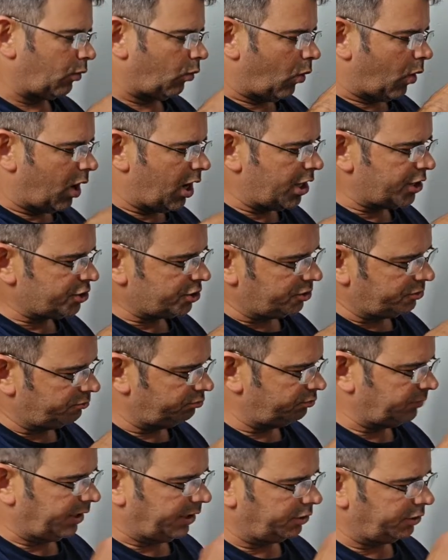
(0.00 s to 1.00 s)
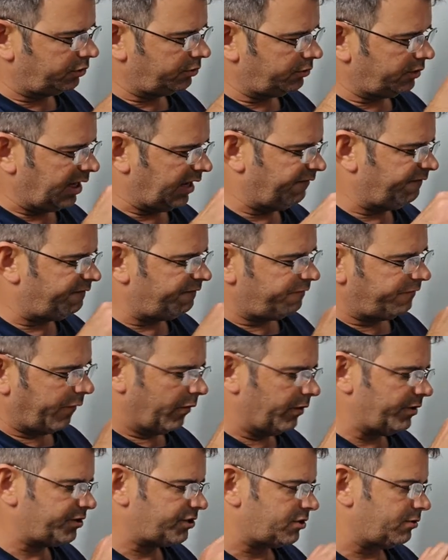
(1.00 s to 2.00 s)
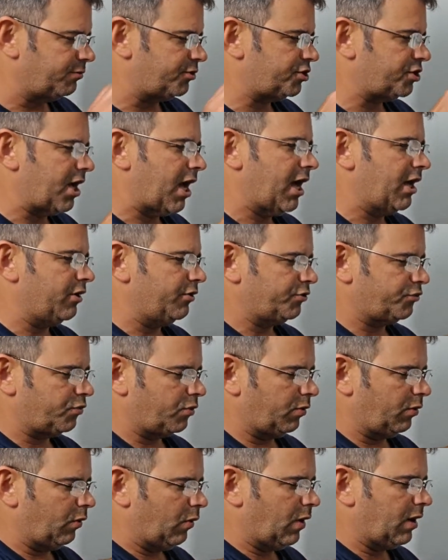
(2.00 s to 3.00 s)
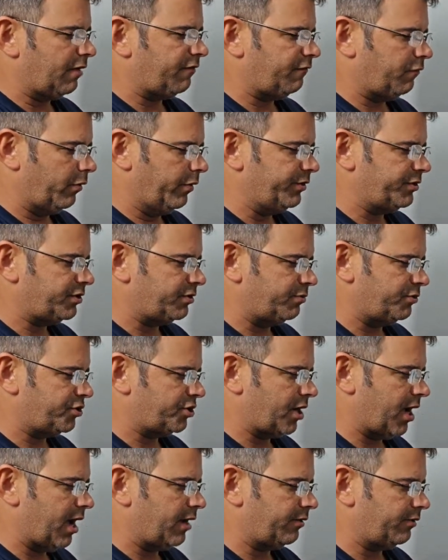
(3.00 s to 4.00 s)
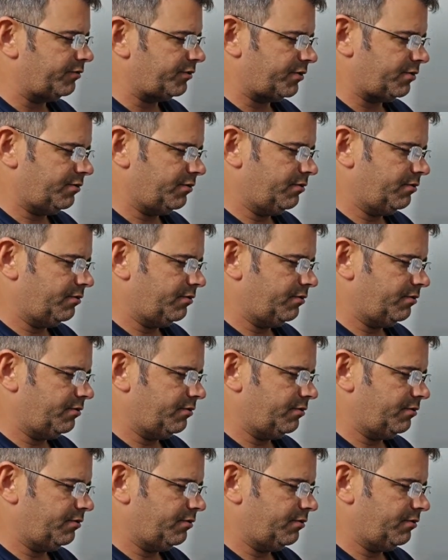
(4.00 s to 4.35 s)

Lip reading: wash and force some shadows where we want to force some shadows.